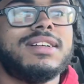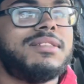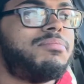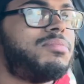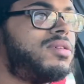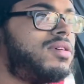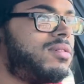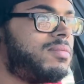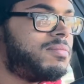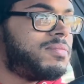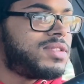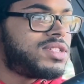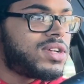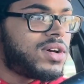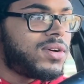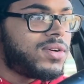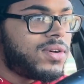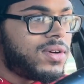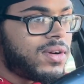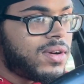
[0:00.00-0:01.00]
Boom.
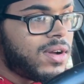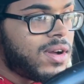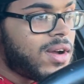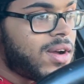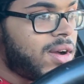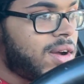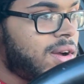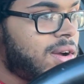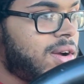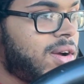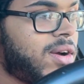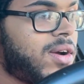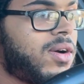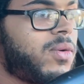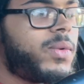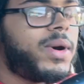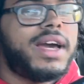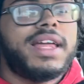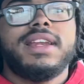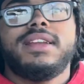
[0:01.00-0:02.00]
So
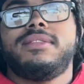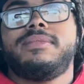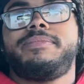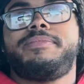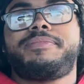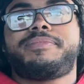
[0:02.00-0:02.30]
when